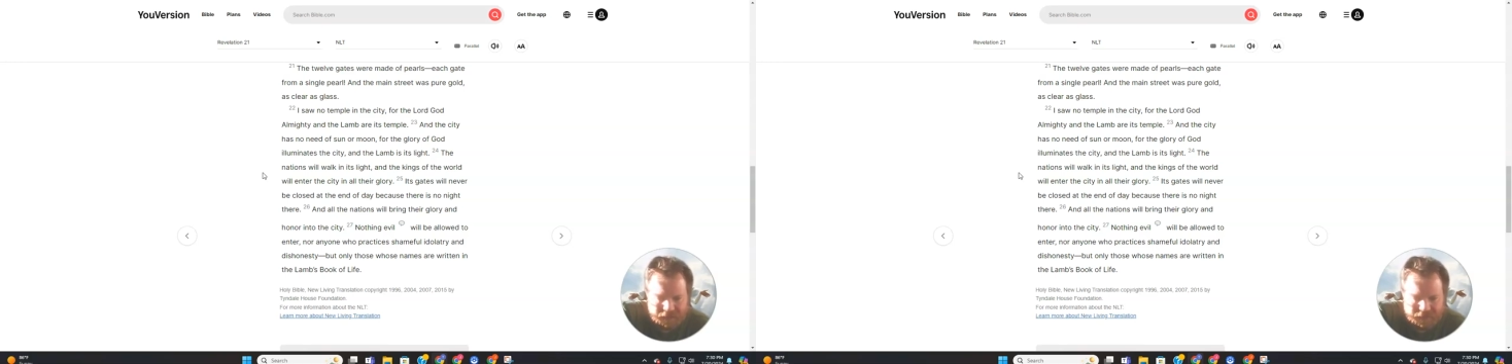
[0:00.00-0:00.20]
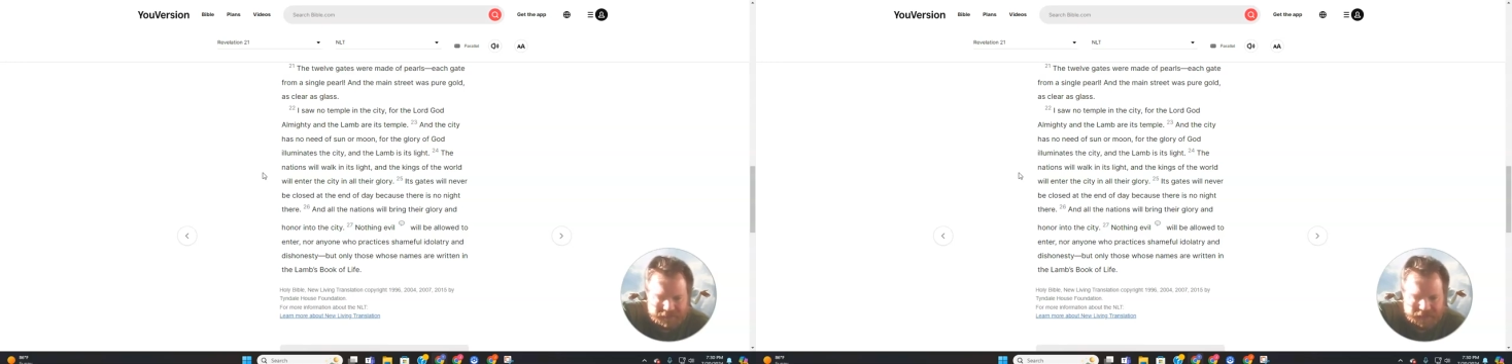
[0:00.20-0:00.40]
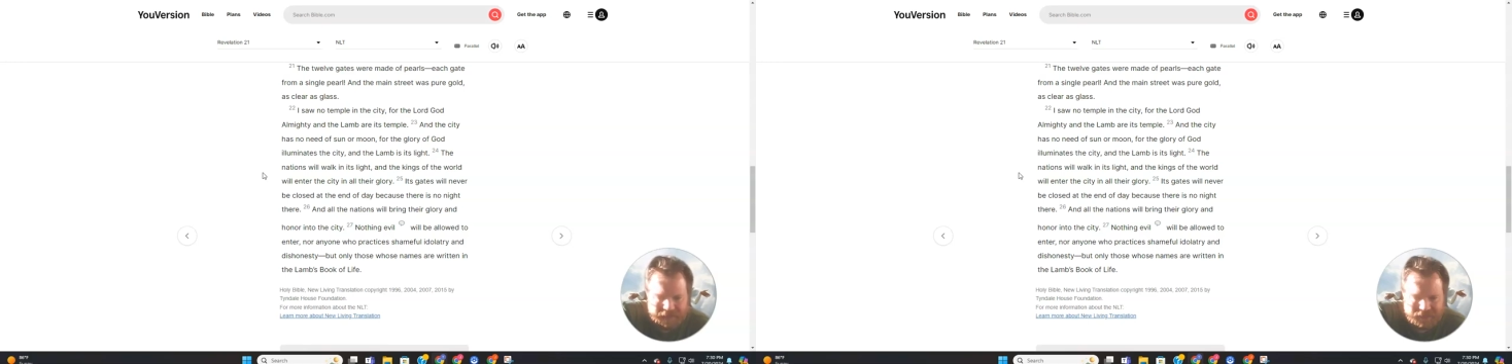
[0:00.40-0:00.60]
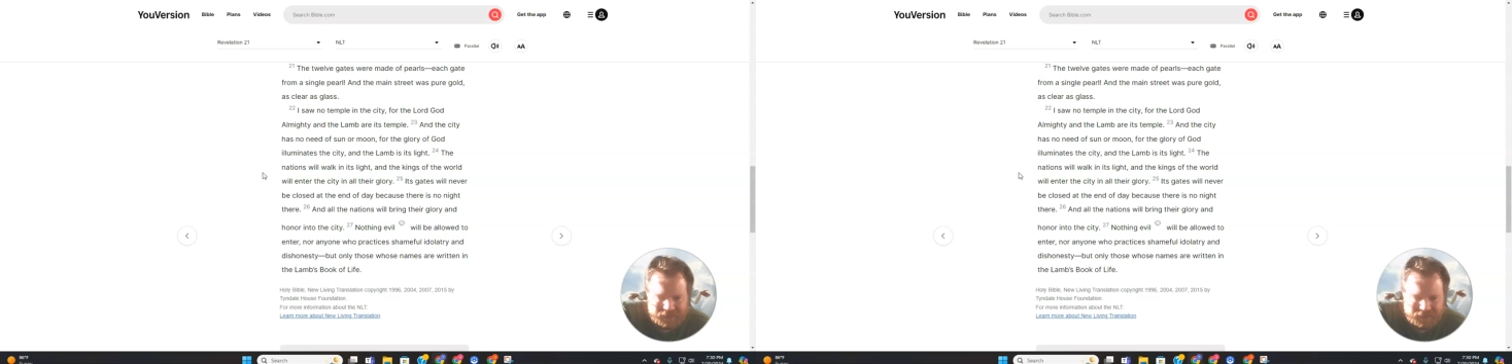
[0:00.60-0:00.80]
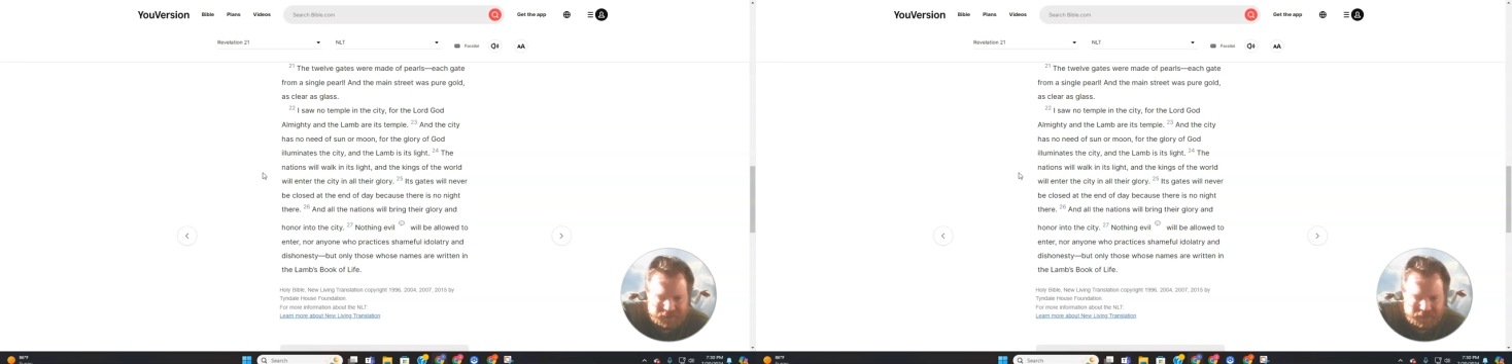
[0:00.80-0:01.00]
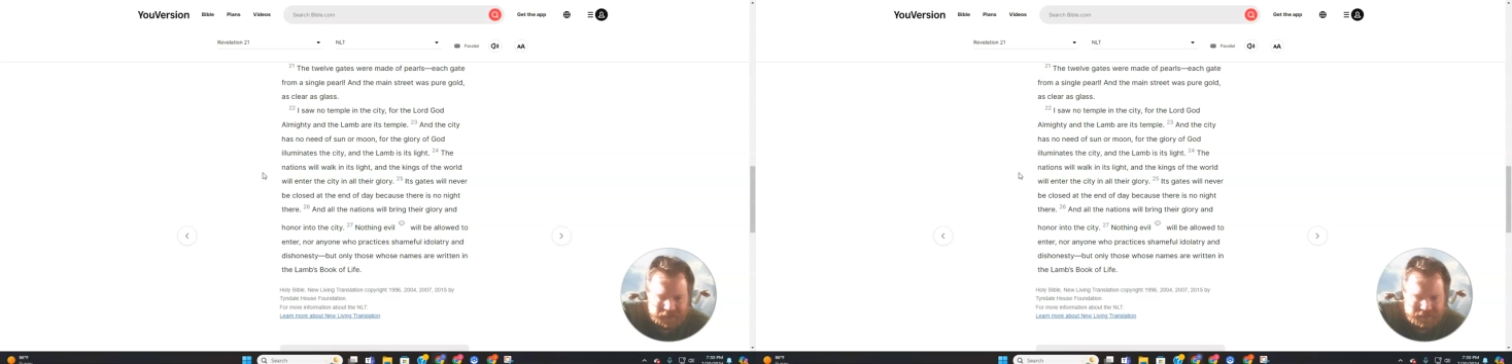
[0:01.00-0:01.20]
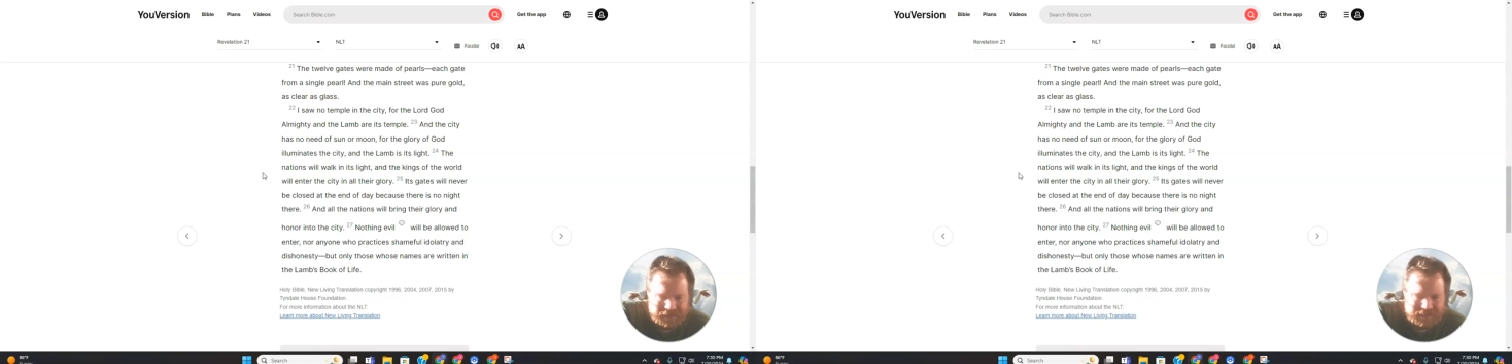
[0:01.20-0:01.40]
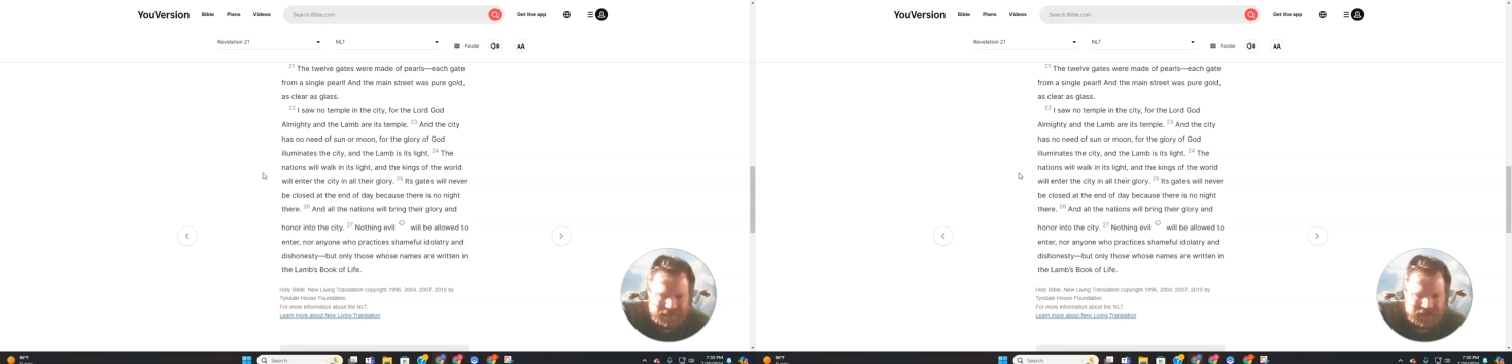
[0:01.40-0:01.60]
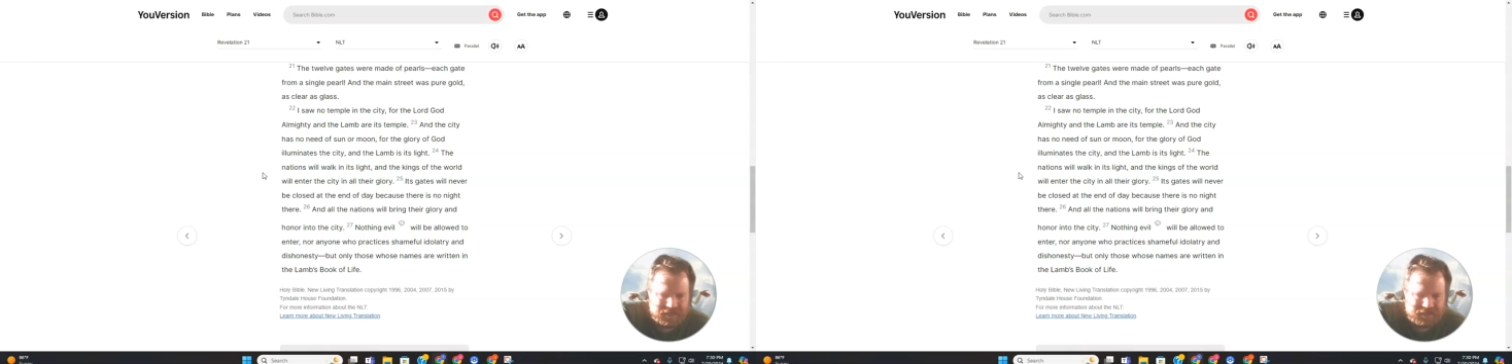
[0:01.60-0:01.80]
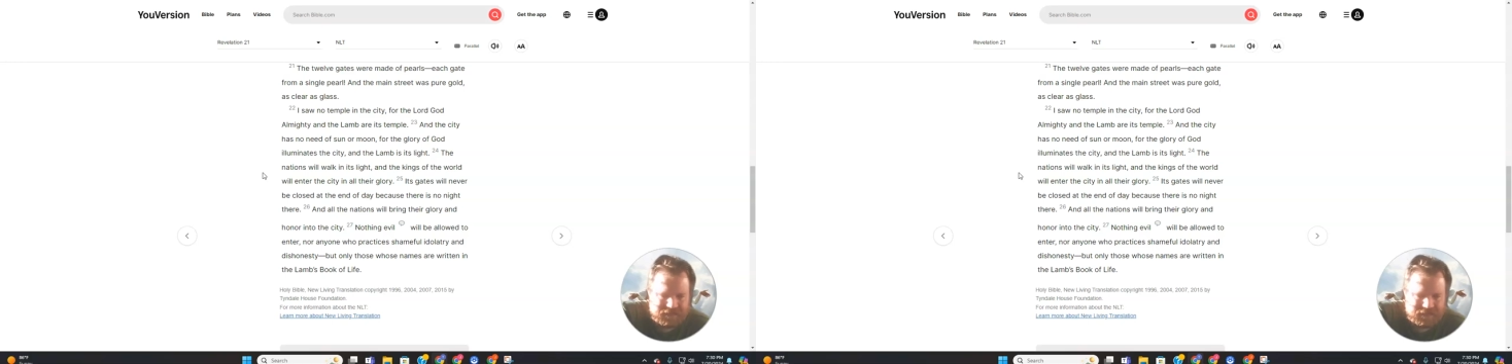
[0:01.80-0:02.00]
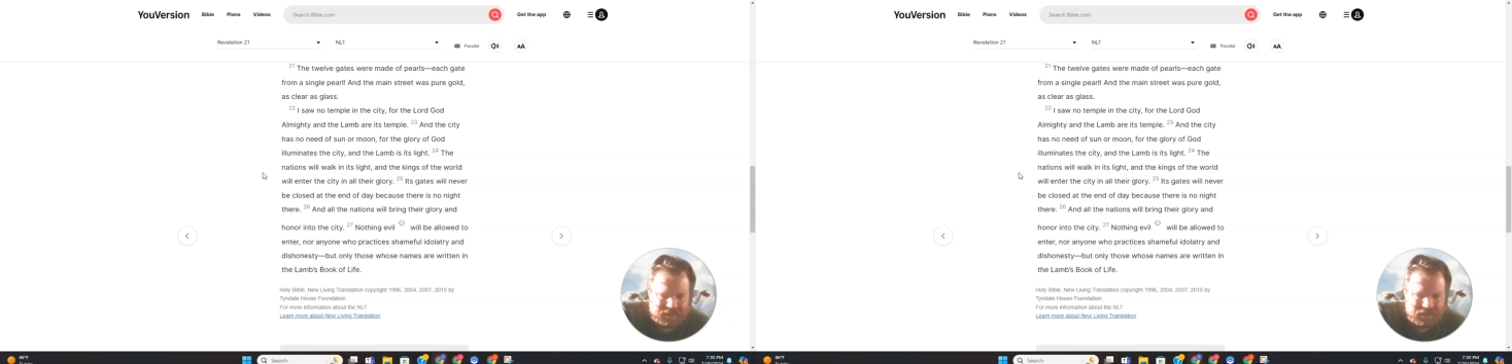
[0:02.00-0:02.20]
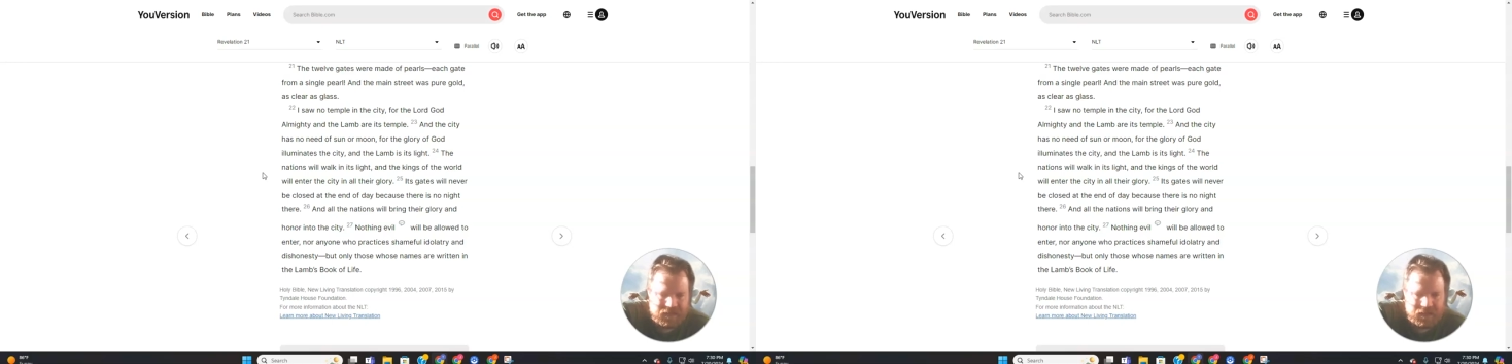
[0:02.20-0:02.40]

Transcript: idolatry and dishonesty